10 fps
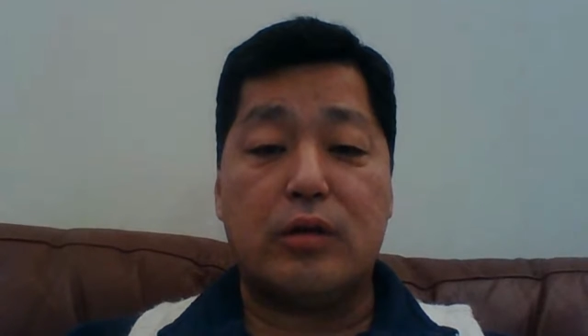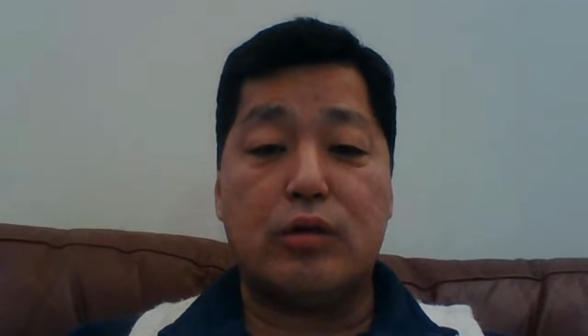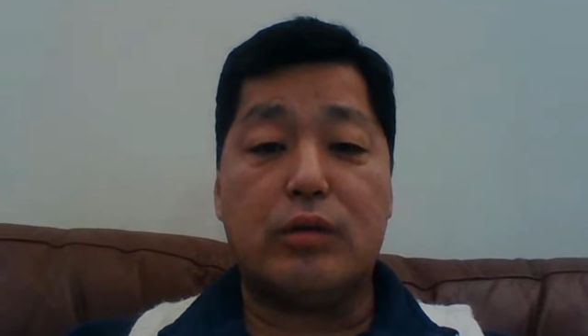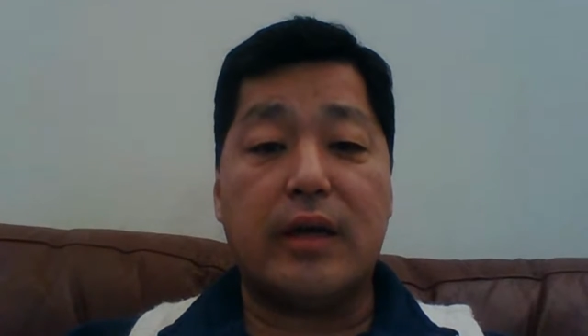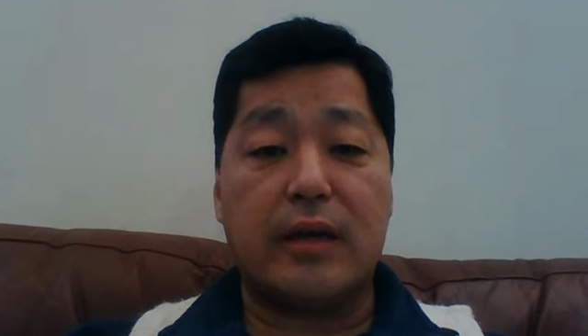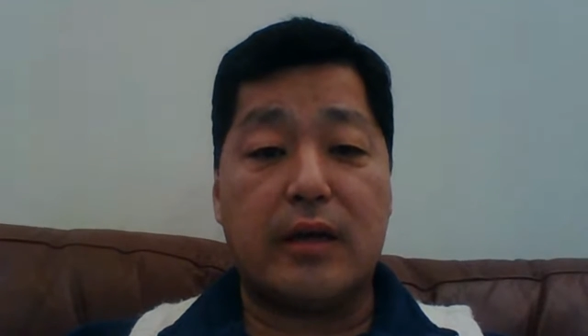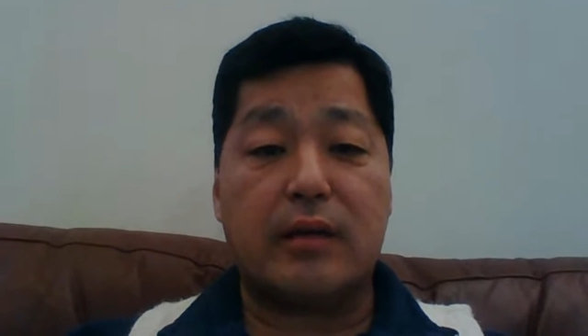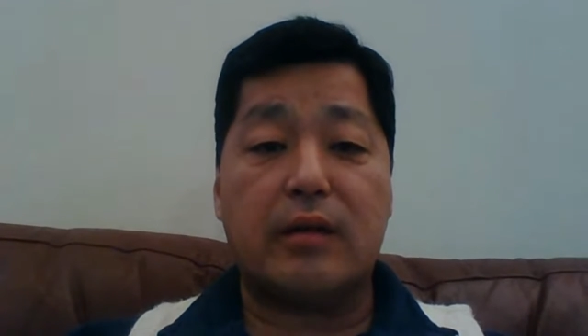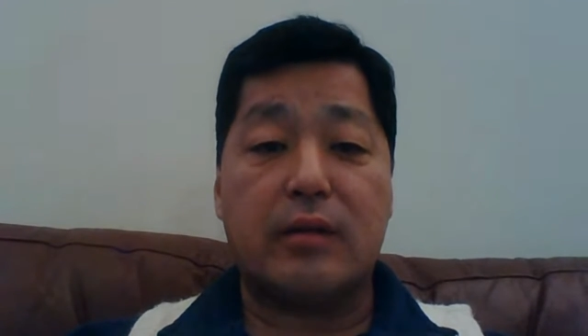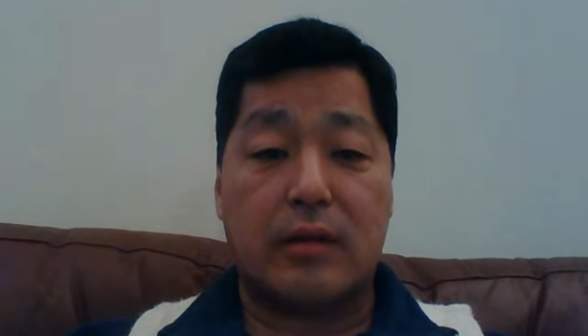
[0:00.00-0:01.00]
who take
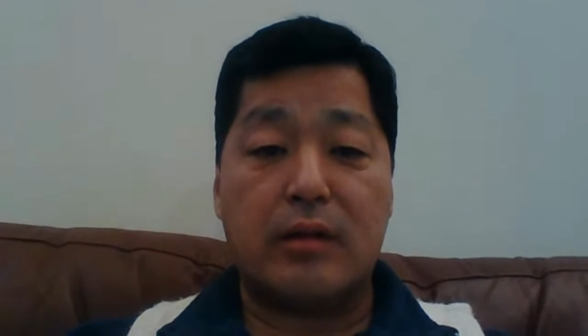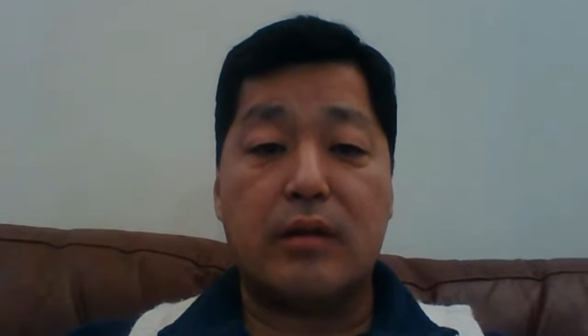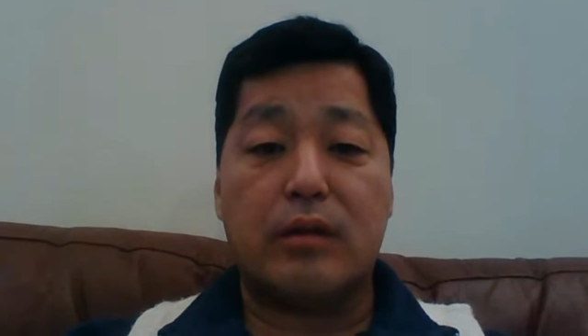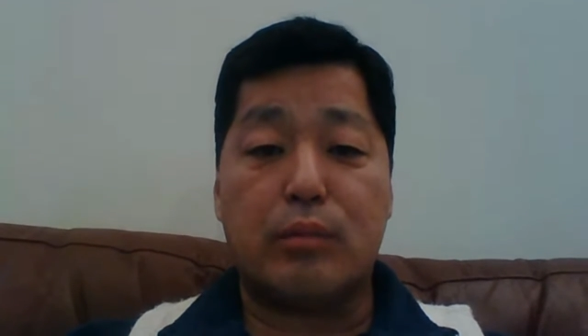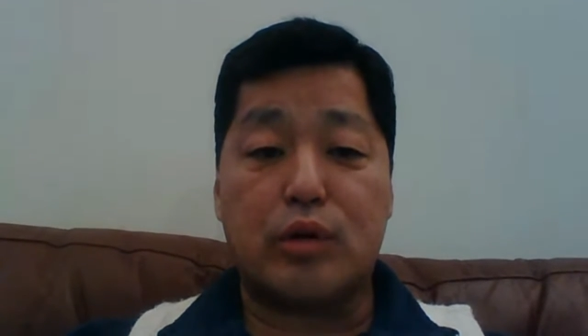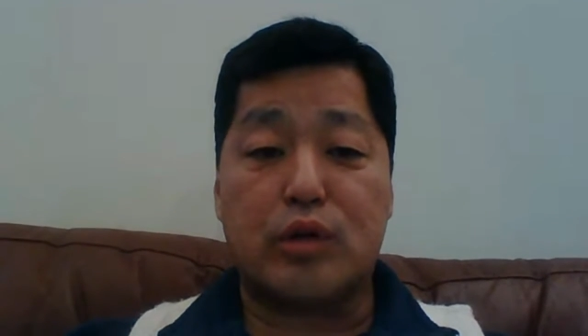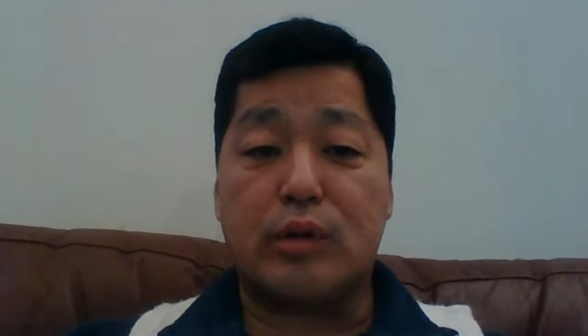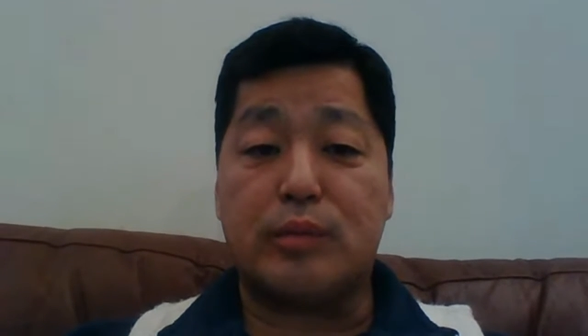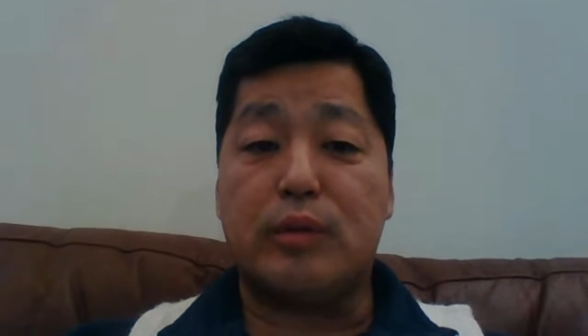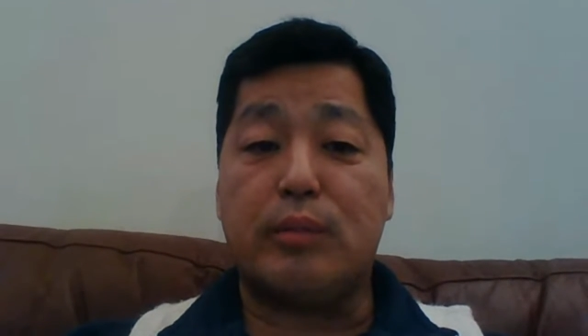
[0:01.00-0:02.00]
the
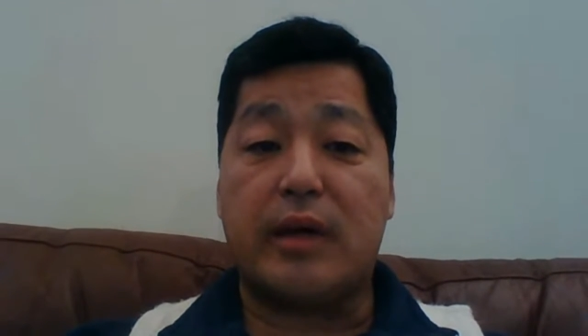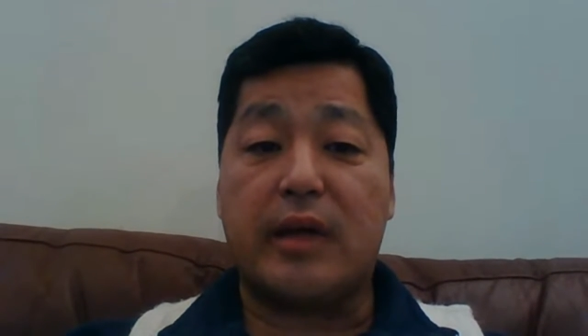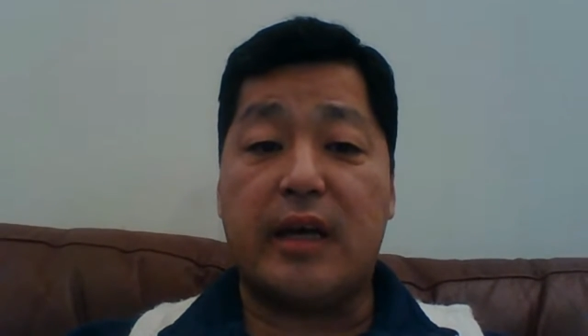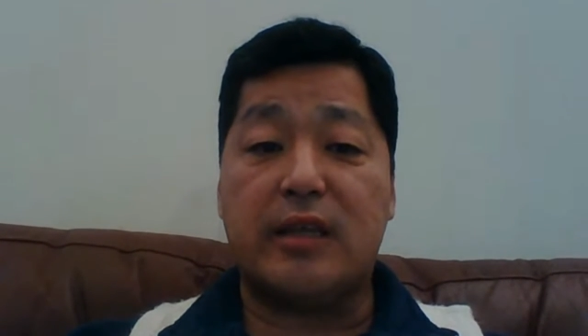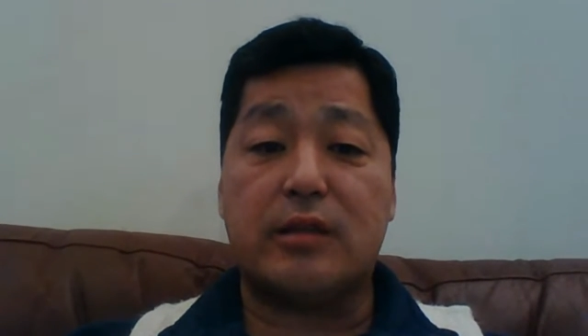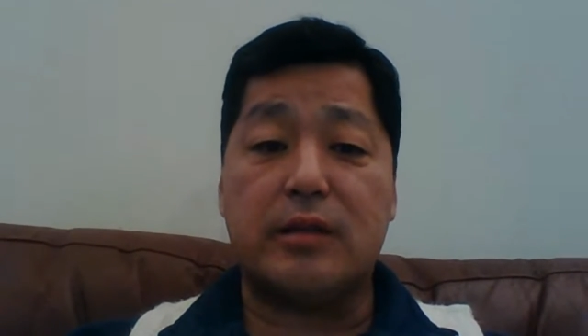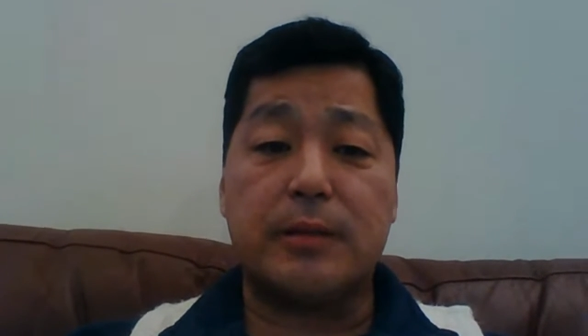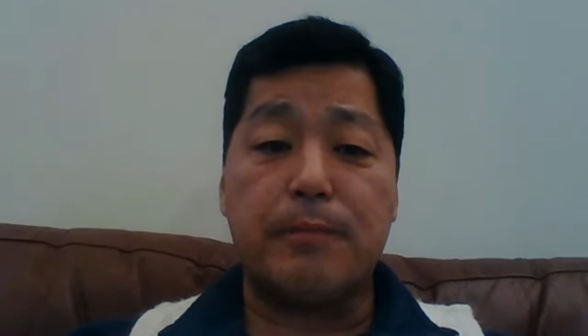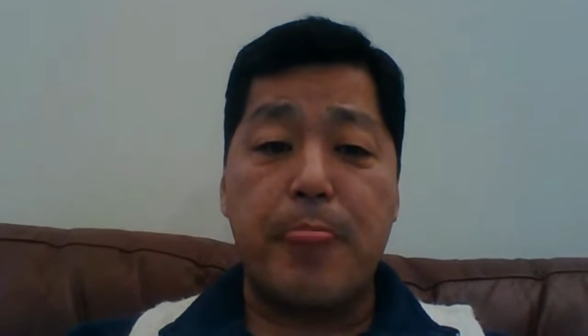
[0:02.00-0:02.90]
prescription medications.